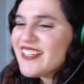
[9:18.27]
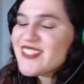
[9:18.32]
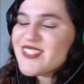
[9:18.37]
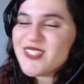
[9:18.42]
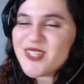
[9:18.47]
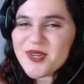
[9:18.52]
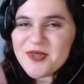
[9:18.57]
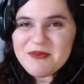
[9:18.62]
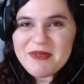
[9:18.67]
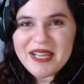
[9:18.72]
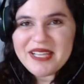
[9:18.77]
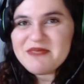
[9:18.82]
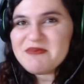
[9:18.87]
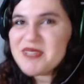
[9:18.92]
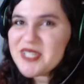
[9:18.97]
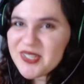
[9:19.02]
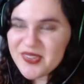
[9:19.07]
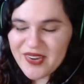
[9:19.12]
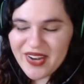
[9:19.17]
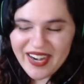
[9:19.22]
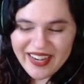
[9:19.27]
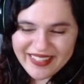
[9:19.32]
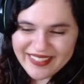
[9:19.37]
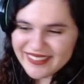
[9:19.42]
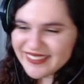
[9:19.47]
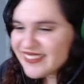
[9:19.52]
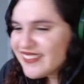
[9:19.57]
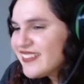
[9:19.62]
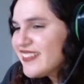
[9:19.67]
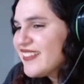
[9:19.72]
Don't mind me
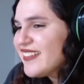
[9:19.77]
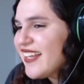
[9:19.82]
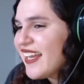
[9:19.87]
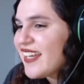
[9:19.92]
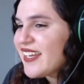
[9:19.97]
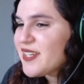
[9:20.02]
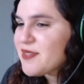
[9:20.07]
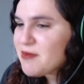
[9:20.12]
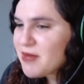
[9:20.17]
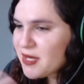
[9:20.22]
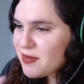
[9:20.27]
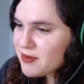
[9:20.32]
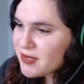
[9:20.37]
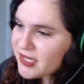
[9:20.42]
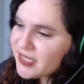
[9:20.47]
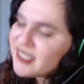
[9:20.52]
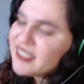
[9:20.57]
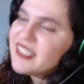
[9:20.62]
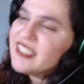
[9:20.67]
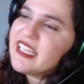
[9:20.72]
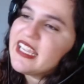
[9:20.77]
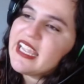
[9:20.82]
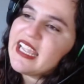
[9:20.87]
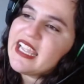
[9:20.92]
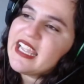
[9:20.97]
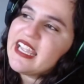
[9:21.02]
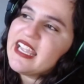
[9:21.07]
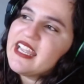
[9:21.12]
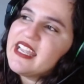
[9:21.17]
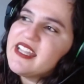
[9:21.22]
crying like a baby.
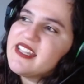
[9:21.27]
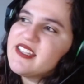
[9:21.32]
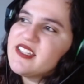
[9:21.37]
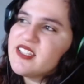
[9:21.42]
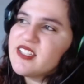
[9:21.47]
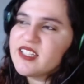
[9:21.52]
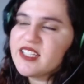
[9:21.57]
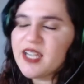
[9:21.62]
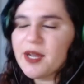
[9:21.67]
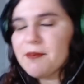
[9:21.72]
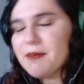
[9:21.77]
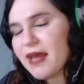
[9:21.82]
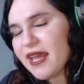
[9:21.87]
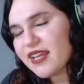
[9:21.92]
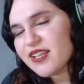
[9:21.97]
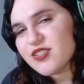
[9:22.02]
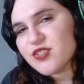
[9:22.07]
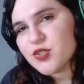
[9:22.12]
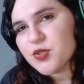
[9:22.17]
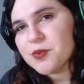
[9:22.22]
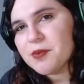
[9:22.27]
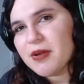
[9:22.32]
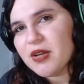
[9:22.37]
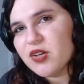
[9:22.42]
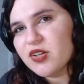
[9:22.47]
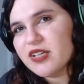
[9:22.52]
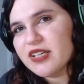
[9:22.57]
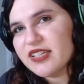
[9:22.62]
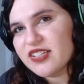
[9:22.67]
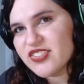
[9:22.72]
And come back to
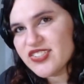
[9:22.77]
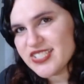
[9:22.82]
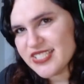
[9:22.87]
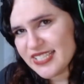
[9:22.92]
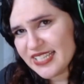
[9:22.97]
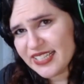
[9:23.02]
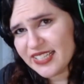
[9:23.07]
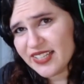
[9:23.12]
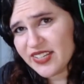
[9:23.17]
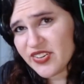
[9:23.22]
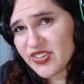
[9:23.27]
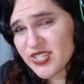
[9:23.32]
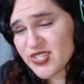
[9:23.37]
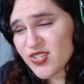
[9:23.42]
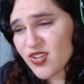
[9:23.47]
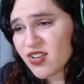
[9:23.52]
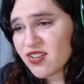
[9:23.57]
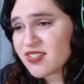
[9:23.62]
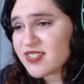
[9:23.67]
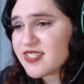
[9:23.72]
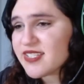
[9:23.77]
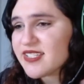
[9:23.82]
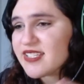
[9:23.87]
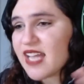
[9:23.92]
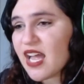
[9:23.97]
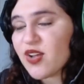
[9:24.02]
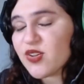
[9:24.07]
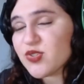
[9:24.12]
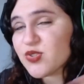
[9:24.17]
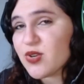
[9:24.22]
more Christina Aguilera songs.
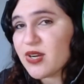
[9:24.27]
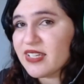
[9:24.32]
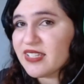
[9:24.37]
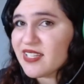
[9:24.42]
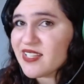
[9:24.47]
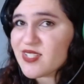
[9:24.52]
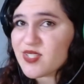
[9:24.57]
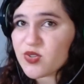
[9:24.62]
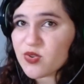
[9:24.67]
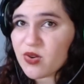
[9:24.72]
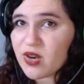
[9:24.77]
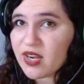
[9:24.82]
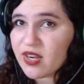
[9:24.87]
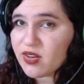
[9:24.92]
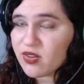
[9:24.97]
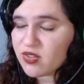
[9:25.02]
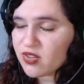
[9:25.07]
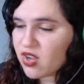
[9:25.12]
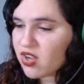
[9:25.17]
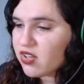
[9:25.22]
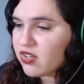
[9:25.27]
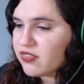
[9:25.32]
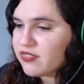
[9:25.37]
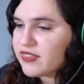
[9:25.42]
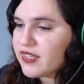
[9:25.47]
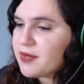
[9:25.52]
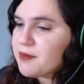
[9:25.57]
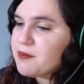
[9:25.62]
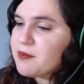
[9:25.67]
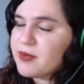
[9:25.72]
I'll try not to cry on all of
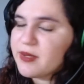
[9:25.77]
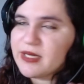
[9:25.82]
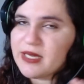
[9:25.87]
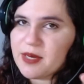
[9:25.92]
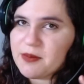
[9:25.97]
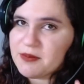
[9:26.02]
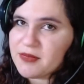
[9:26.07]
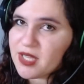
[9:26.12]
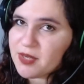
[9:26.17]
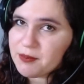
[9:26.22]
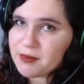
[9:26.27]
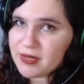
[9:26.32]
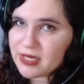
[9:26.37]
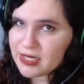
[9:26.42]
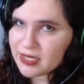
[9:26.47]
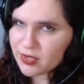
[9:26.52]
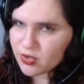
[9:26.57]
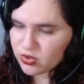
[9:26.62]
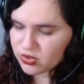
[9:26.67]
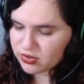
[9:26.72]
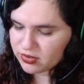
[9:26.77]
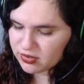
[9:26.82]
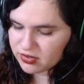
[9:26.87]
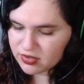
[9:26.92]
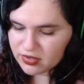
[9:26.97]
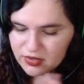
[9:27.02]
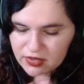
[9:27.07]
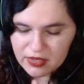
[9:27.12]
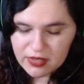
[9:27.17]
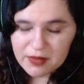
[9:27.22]
them, but I'm not
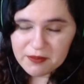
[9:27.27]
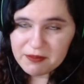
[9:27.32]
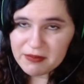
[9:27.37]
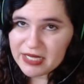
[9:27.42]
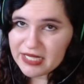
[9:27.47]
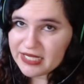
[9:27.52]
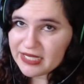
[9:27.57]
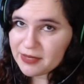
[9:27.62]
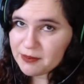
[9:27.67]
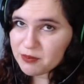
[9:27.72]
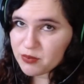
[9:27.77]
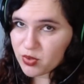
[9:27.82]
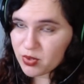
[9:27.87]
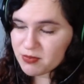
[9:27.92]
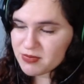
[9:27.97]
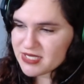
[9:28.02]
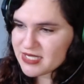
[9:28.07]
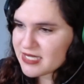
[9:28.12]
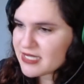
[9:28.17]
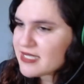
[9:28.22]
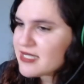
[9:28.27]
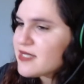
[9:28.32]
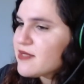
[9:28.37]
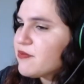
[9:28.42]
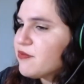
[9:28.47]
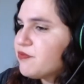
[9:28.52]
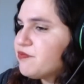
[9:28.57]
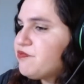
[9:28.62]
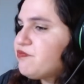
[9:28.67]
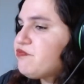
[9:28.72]
making promises,
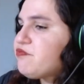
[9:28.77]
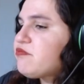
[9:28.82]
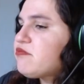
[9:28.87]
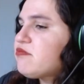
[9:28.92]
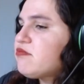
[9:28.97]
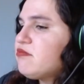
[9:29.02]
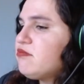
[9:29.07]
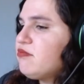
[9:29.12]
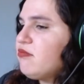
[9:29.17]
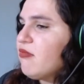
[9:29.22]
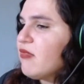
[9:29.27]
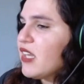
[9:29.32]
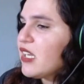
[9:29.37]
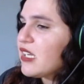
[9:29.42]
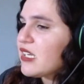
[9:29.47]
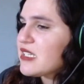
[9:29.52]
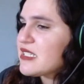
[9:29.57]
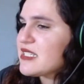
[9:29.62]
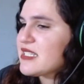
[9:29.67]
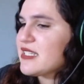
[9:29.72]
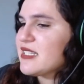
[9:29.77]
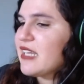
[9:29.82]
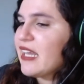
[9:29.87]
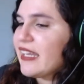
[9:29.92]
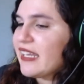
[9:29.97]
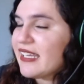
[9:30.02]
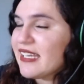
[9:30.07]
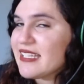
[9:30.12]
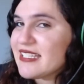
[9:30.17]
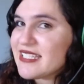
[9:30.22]
because
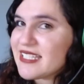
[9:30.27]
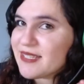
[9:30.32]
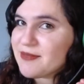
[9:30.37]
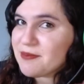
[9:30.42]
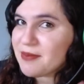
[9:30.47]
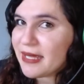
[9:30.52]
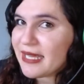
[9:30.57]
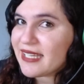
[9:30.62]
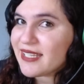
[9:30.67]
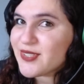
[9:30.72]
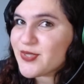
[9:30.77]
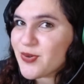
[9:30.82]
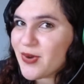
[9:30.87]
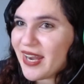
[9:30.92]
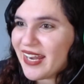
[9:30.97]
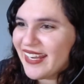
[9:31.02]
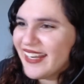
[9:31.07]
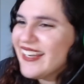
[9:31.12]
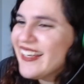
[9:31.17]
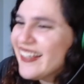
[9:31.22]
like it's a big try.